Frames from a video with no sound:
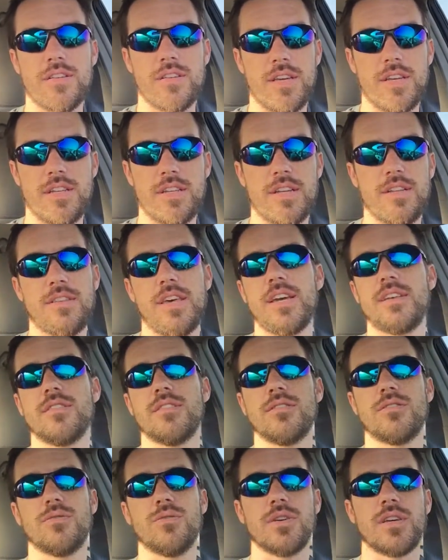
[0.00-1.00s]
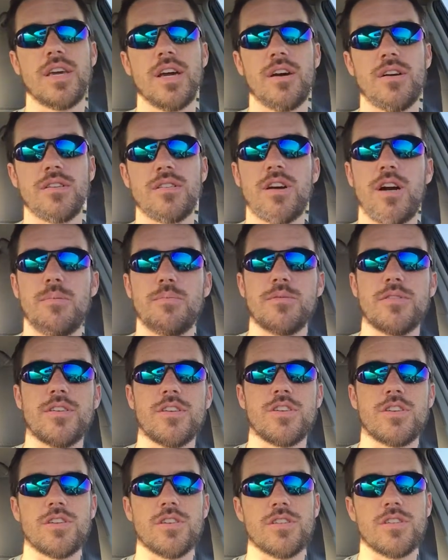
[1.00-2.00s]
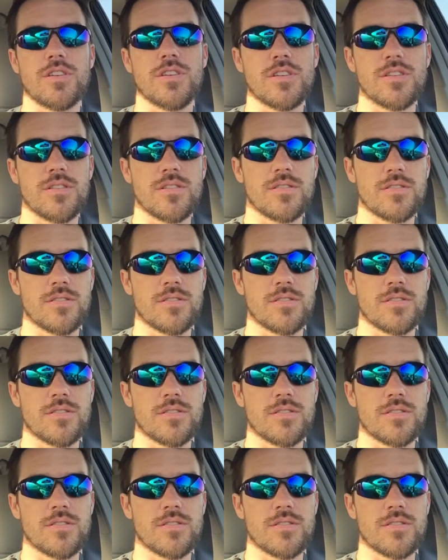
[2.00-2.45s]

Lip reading: It takes into account competition and